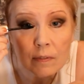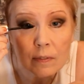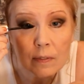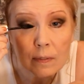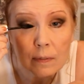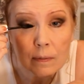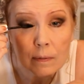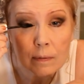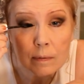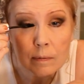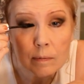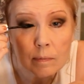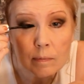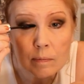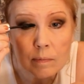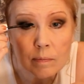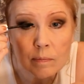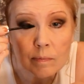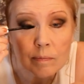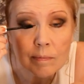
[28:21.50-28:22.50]

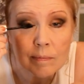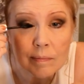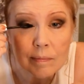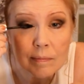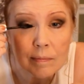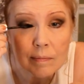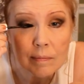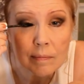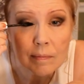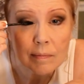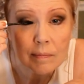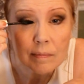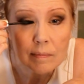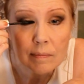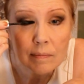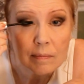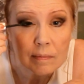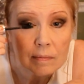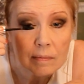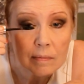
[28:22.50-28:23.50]

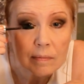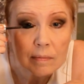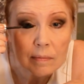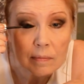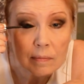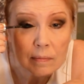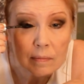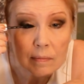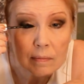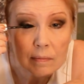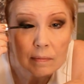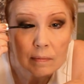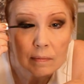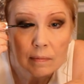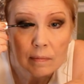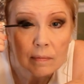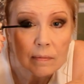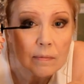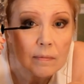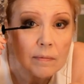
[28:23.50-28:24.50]

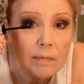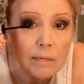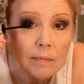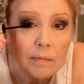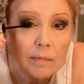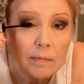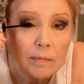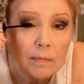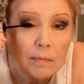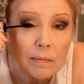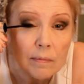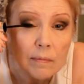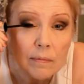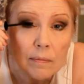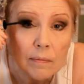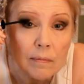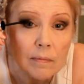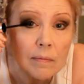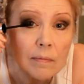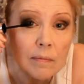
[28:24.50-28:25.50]

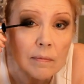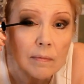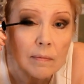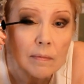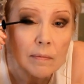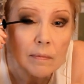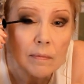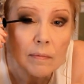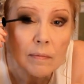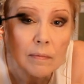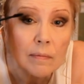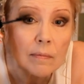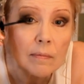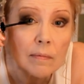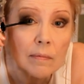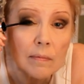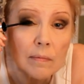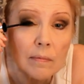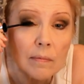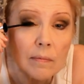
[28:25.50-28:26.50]

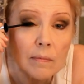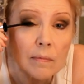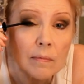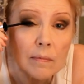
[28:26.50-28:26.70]
[no speech]